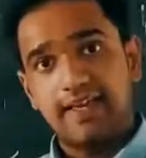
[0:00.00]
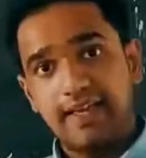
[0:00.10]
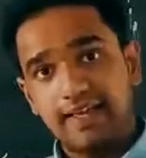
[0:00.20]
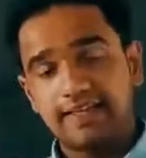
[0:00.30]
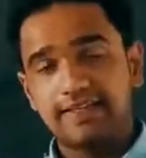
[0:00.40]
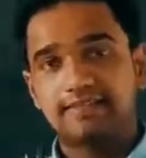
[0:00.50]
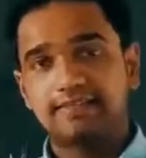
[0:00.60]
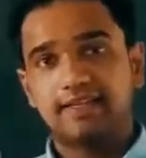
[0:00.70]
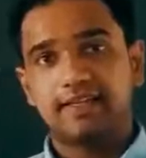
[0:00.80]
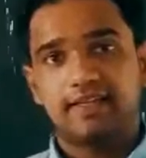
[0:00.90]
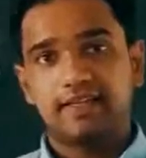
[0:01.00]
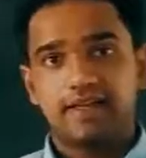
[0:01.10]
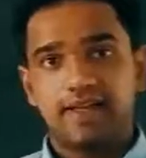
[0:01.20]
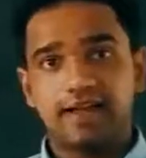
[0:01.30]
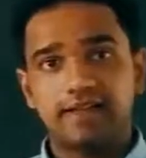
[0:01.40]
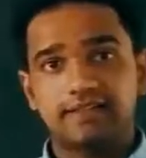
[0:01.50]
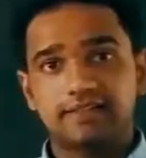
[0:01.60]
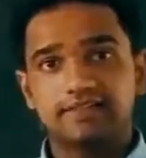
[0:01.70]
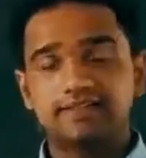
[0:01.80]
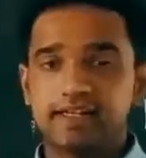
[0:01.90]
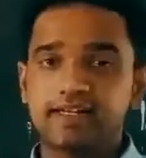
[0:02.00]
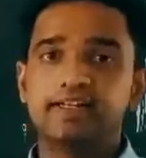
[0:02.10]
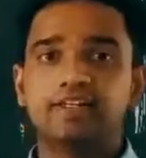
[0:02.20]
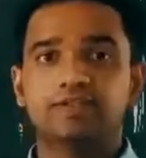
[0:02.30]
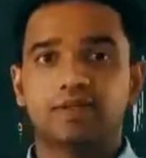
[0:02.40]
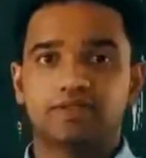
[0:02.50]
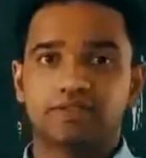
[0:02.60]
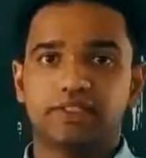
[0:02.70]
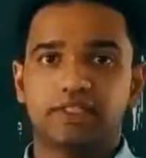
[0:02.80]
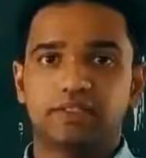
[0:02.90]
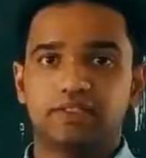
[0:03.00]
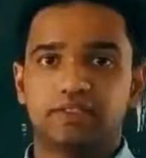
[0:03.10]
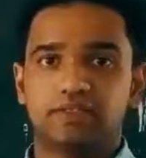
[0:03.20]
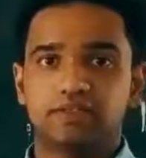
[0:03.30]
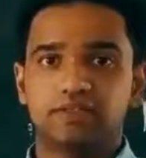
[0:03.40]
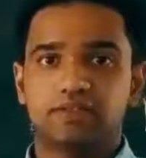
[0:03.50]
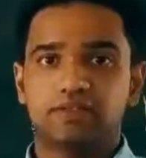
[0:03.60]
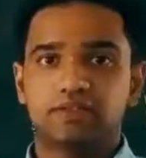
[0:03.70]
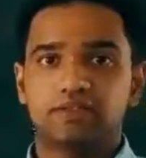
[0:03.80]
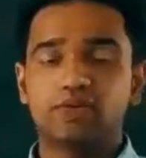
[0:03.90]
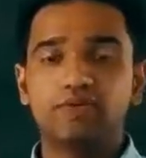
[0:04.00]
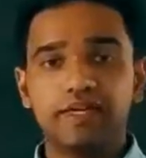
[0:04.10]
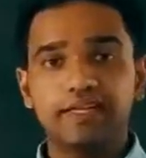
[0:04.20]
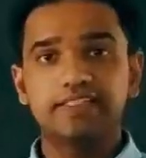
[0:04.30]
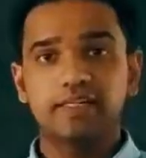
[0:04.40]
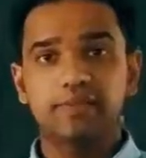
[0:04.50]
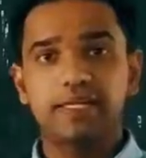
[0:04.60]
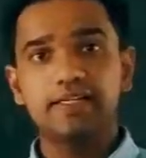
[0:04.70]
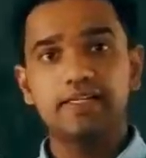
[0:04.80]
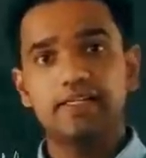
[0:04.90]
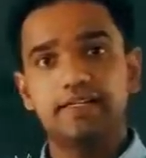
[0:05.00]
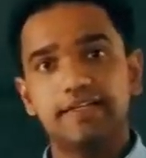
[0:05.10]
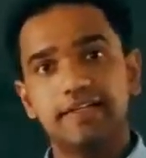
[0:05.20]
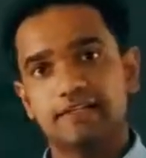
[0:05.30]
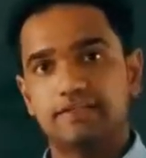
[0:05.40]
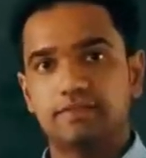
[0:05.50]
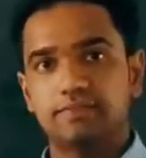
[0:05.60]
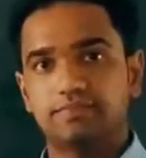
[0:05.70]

air is there, and sunlight is also there. So will it germinate? Yes,